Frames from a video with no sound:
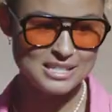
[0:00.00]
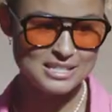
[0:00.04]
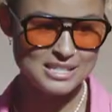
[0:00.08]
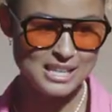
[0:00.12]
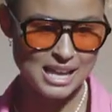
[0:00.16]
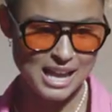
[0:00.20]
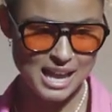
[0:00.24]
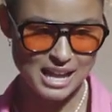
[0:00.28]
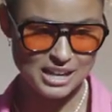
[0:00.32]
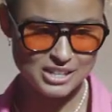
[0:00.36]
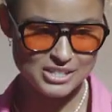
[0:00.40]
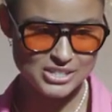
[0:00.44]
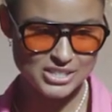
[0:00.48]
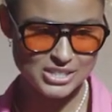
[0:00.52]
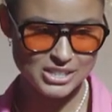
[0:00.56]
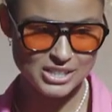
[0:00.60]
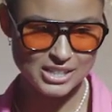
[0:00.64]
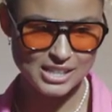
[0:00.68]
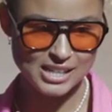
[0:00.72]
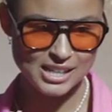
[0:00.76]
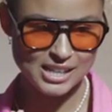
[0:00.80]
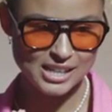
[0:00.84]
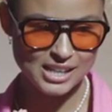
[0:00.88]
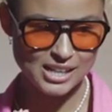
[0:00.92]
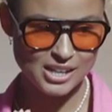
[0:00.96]
is
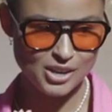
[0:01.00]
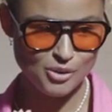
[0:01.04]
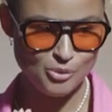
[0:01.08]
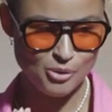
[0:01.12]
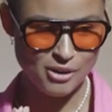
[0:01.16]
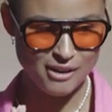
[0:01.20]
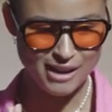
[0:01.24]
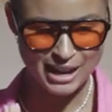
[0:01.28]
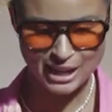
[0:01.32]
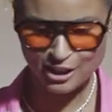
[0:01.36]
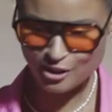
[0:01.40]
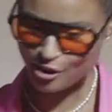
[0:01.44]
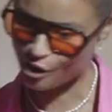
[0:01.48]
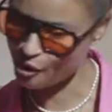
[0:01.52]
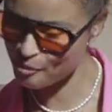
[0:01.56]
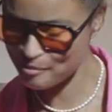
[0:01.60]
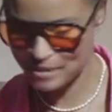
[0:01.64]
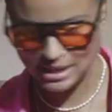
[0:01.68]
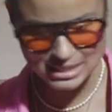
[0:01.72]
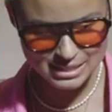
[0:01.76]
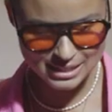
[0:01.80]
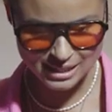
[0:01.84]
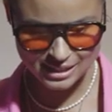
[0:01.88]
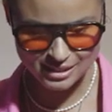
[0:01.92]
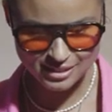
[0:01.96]
actually where I cut my
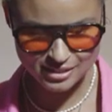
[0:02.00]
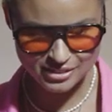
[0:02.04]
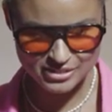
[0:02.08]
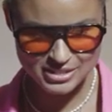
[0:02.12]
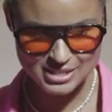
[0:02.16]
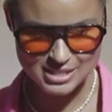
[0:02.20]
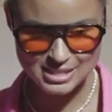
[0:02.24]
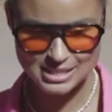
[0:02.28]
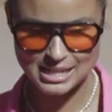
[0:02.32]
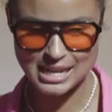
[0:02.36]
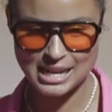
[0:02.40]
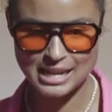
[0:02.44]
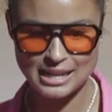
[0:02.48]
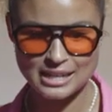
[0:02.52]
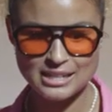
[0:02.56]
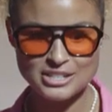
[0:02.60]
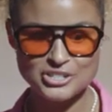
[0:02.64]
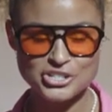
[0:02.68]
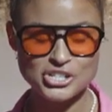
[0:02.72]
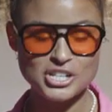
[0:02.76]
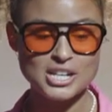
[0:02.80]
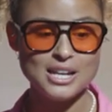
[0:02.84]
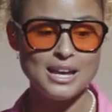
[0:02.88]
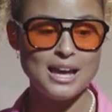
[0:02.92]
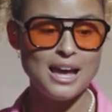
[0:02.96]
teeth on the
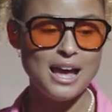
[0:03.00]
stage.